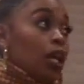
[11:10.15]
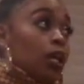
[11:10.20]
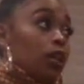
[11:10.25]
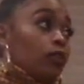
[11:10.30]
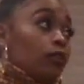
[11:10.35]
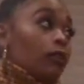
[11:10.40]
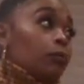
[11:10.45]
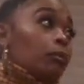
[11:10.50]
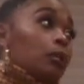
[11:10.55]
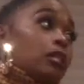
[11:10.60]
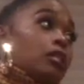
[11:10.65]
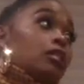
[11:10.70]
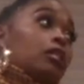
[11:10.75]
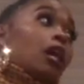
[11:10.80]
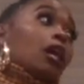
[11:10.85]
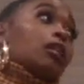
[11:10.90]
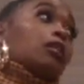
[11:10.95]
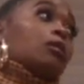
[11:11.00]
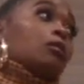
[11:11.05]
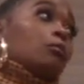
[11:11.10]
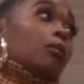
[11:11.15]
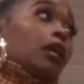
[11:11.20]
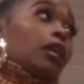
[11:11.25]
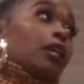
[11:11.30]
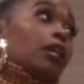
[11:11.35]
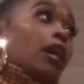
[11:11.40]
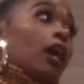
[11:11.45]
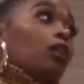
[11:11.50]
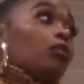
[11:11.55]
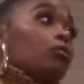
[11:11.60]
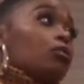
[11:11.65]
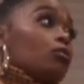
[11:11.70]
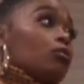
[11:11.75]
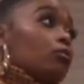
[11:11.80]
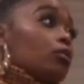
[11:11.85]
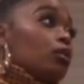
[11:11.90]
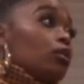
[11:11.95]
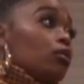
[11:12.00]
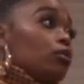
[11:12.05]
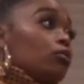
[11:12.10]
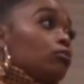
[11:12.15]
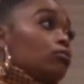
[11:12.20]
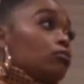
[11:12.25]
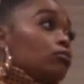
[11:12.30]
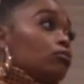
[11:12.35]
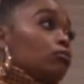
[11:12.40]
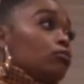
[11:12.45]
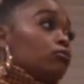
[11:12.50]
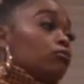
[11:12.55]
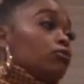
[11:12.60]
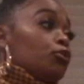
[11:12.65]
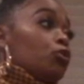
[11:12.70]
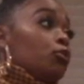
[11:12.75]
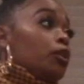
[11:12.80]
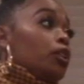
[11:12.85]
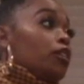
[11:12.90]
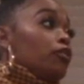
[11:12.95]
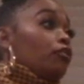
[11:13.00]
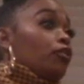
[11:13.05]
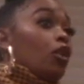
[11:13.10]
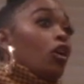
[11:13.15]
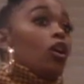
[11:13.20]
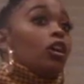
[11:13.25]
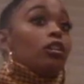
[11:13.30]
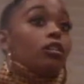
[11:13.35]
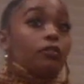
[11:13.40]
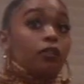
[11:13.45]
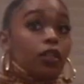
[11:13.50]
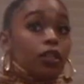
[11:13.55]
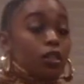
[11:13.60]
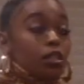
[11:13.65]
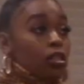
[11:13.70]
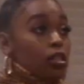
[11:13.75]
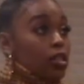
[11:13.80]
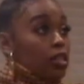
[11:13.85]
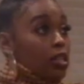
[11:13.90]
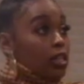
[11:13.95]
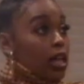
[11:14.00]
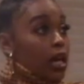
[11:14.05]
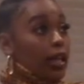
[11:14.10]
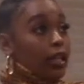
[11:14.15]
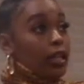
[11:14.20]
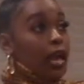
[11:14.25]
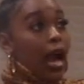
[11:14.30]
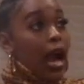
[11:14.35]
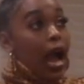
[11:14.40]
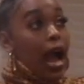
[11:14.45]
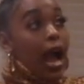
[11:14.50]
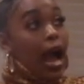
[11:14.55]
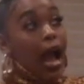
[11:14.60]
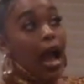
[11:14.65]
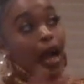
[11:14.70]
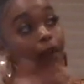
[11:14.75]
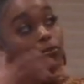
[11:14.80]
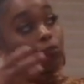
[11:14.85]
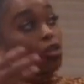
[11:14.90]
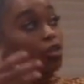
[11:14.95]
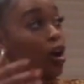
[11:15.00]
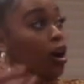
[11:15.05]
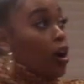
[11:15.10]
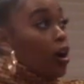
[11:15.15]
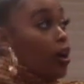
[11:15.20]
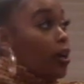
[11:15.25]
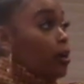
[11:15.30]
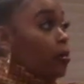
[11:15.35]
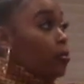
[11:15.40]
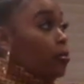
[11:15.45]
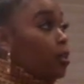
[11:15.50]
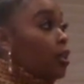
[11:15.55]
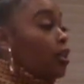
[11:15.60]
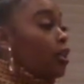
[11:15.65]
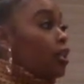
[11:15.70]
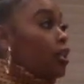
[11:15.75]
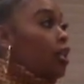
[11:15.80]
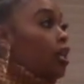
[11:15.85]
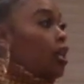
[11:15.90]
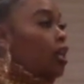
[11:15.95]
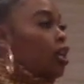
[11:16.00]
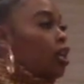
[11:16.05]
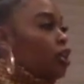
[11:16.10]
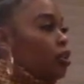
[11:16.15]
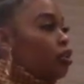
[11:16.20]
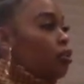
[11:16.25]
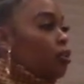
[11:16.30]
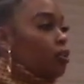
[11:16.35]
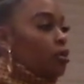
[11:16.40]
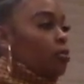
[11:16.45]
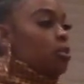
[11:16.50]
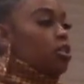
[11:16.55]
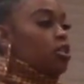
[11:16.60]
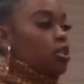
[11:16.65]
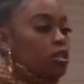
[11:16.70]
If it means knocking somebody out so we don't ruin it for all of us, it's like, I'm sorry, but you know what I mean?